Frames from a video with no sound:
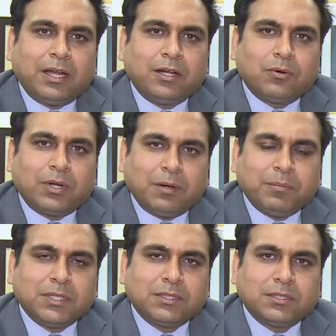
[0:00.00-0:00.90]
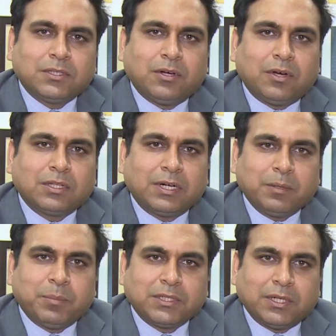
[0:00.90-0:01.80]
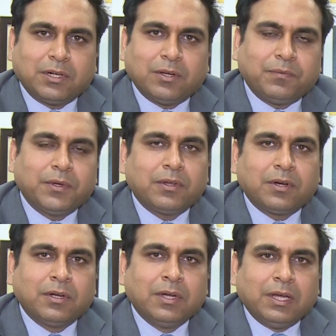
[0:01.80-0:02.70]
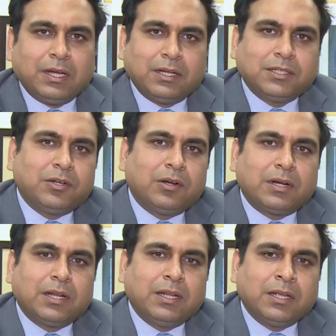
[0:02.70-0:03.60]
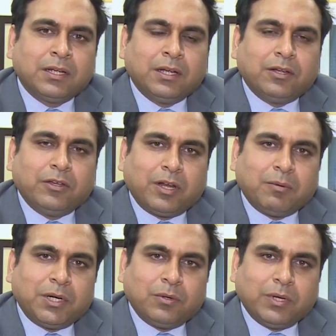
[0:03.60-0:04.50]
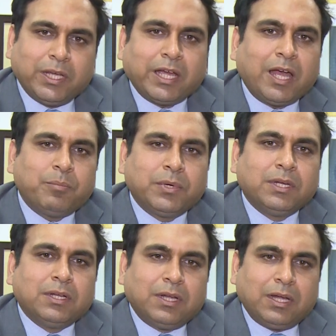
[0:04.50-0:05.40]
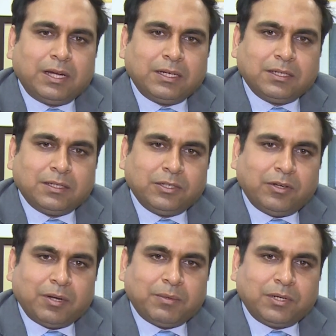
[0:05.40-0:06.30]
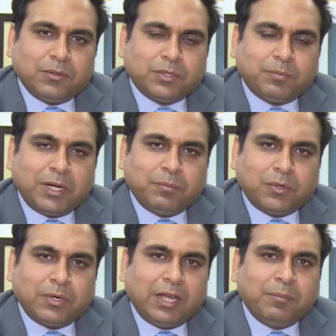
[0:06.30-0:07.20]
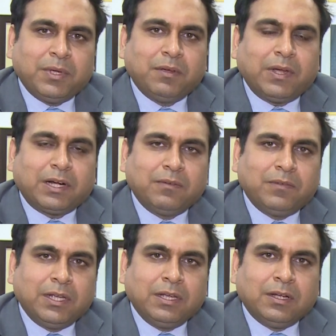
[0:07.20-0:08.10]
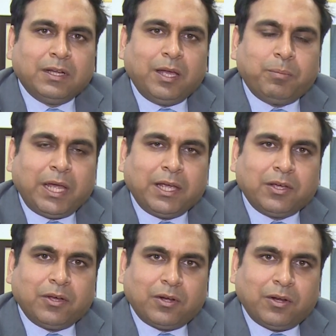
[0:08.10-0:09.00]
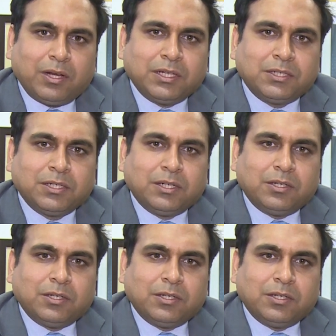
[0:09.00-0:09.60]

9 to 10 months uh, or 30% of your residual training you are able to recap and uh, you are able to spend more time effectively applying your knowledge